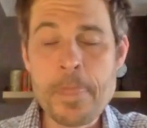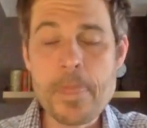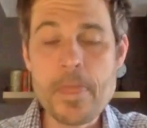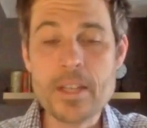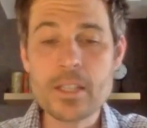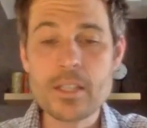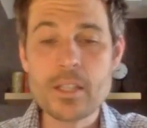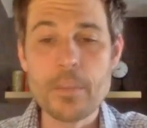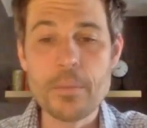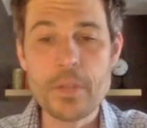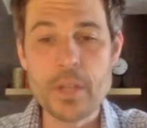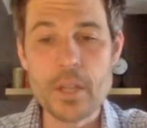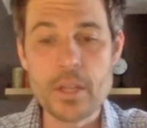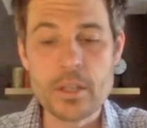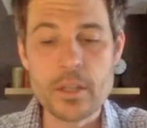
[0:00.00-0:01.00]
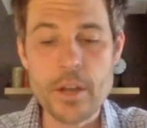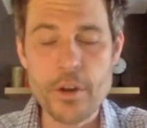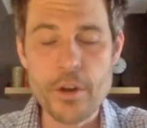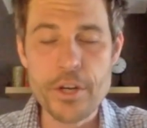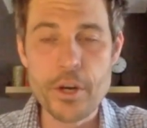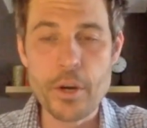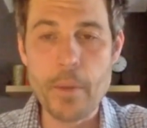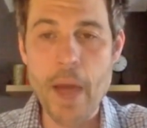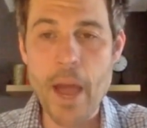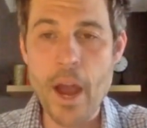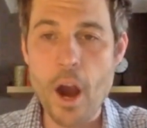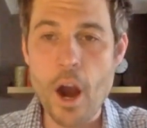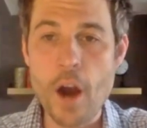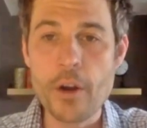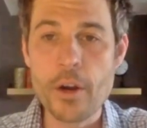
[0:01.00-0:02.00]
And this is something that's near and dear to my
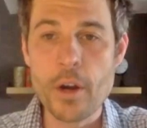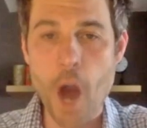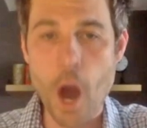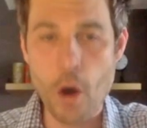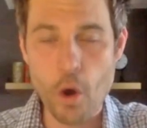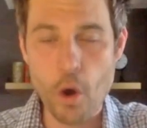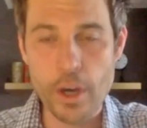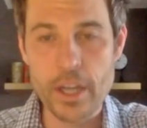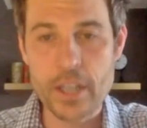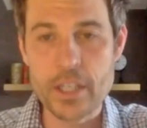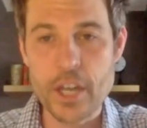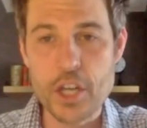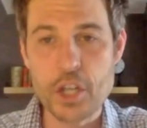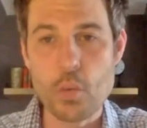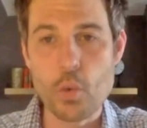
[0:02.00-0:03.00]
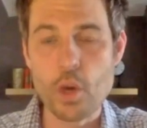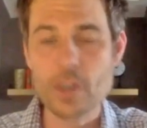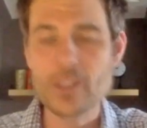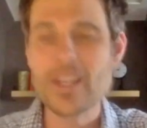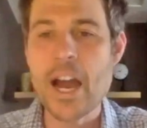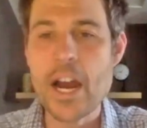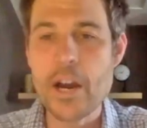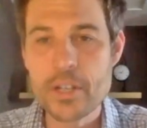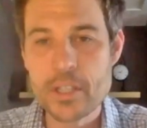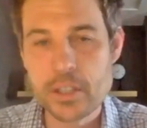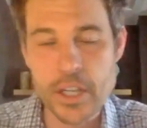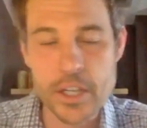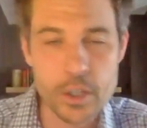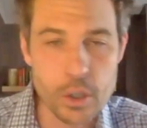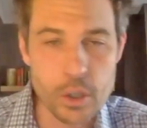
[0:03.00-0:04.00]
heart, and our organization works
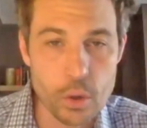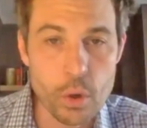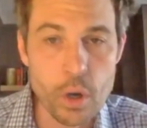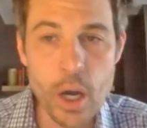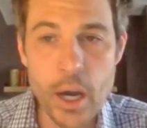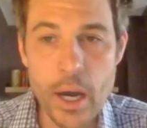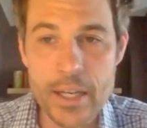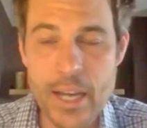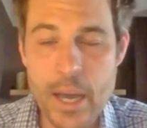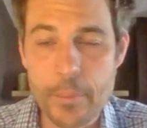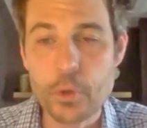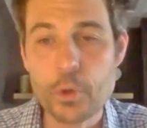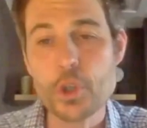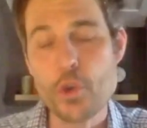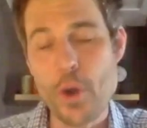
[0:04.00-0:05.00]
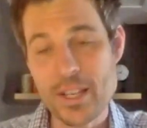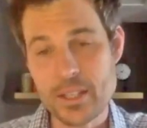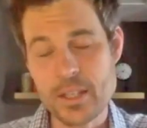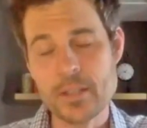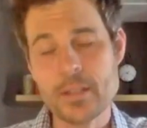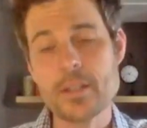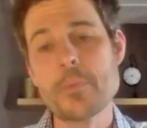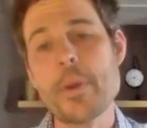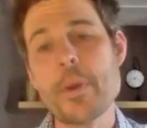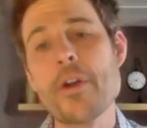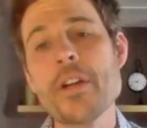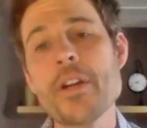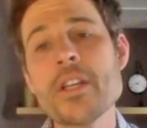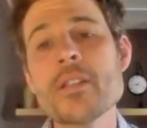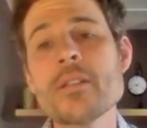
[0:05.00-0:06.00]
tirelessly to attempt to address these
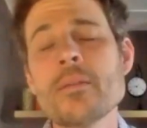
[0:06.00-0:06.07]
disparities.